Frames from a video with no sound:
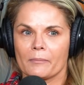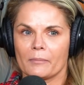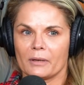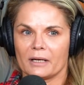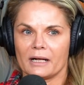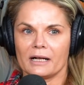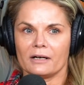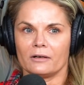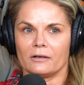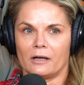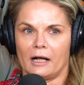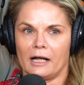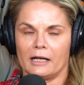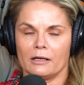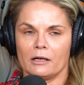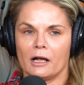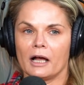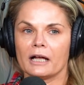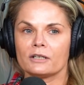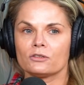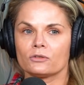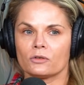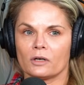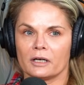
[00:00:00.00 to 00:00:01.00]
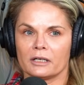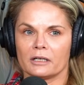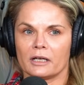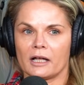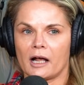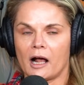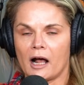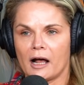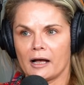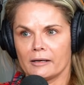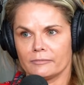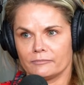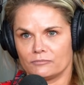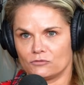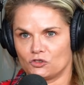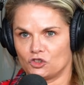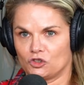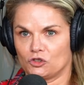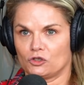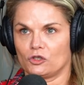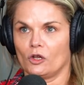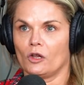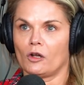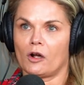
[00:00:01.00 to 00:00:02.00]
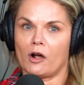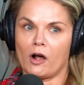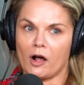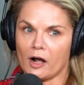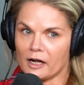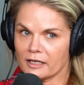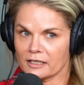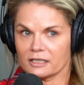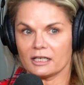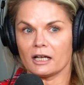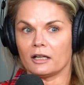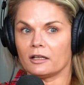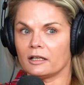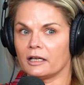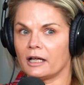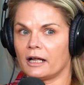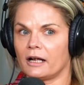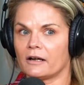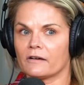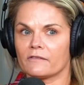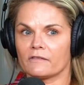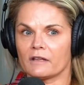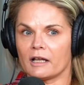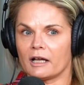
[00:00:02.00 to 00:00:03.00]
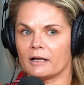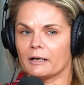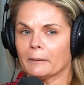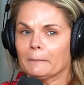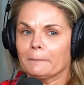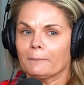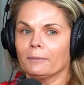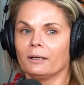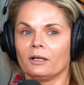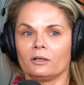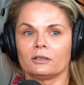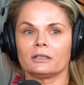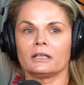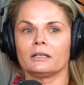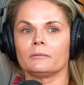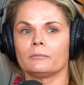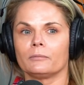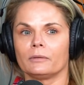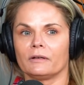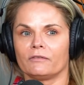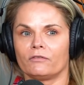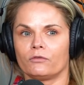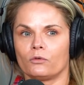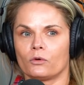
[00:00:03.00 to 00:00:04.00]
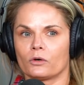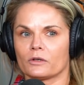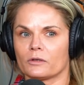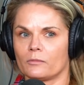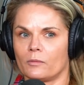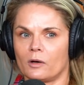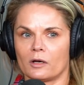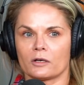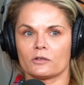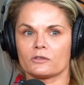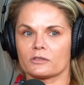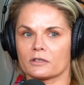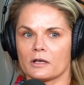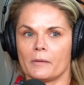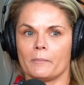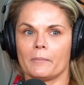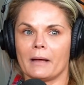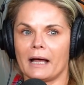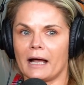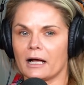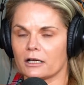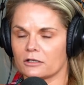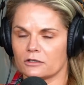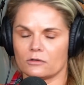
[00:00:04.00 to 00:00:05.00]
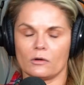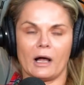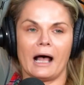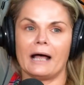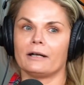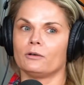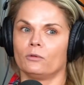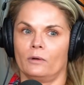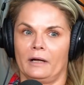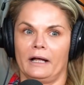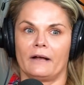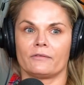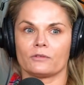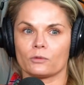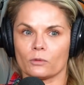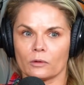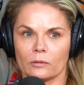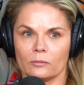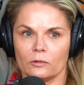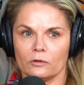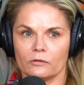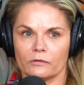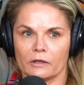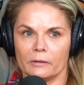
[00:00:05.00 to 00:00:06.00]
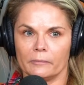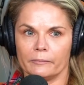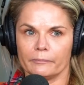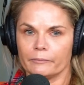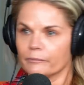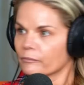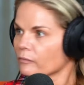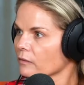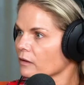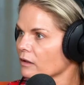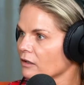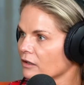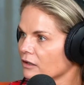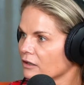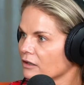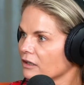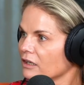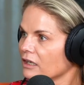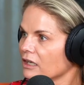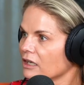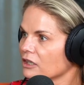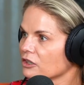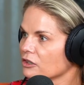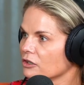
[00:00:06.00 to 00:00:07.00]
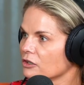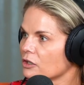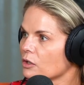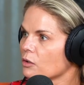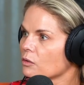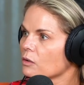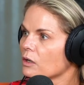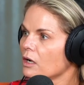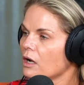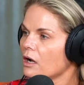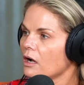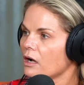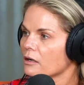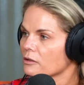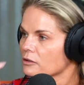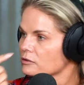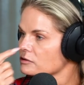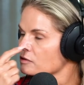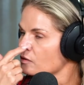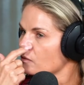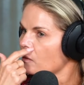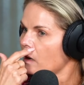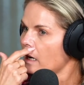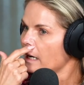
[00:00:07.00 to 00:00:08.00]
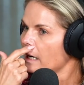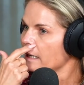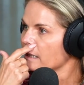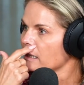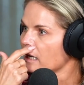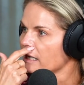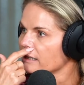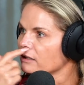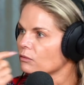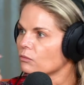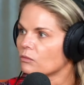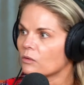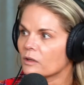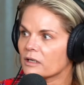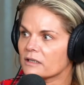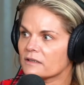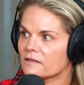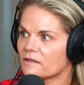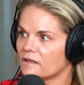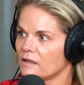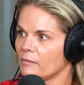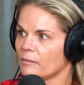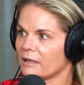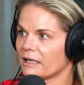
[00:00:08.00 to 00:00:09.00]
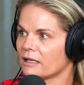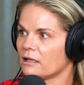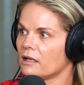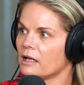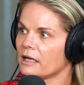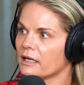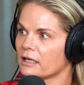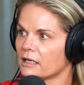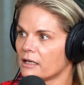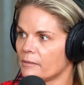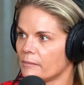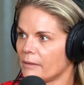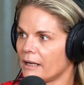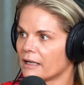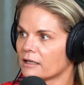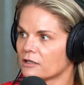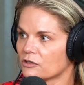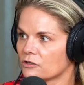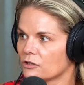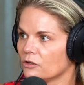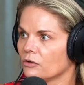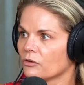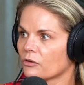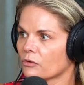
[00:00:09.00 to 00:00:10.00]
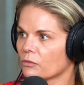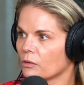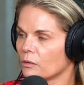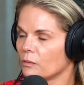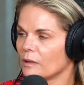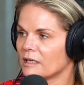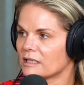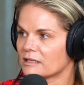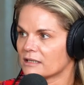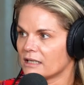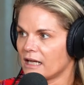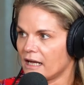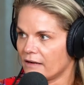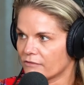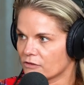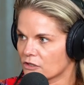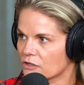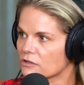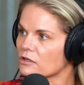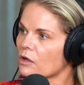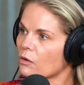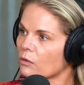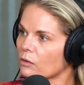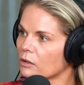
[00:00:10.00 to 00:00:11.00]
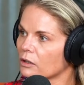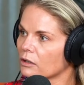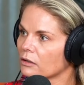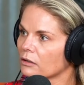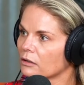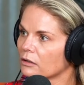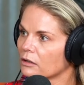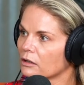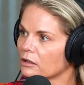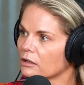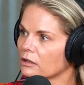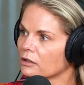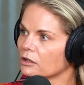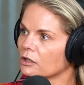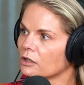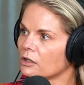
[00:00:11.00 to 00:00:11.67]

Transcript: But I, I, I try to hot tail it out of that building before the models come back so I don't have to remove them. Right. You know. Right. So I, I don't want to see my client come back in two to three weeks and have to soak. Right.